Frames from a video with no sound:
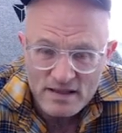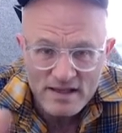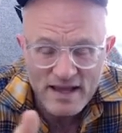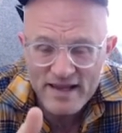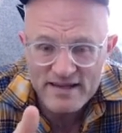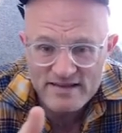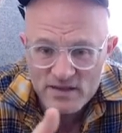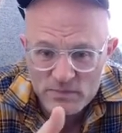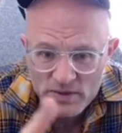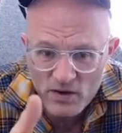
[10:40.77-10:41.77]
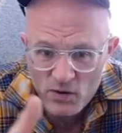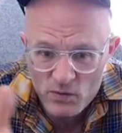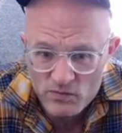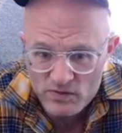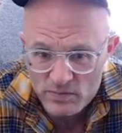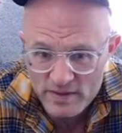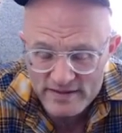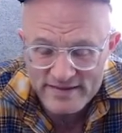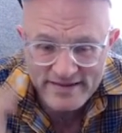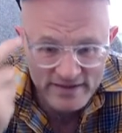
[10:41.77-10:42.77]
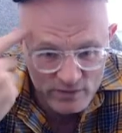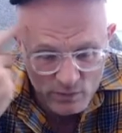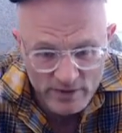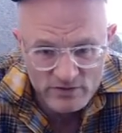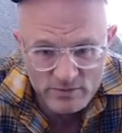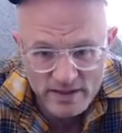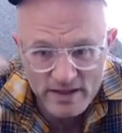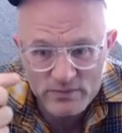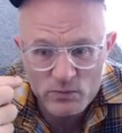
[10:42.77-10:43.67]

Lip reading: Hanging tempi all over the place. And then the question becomes,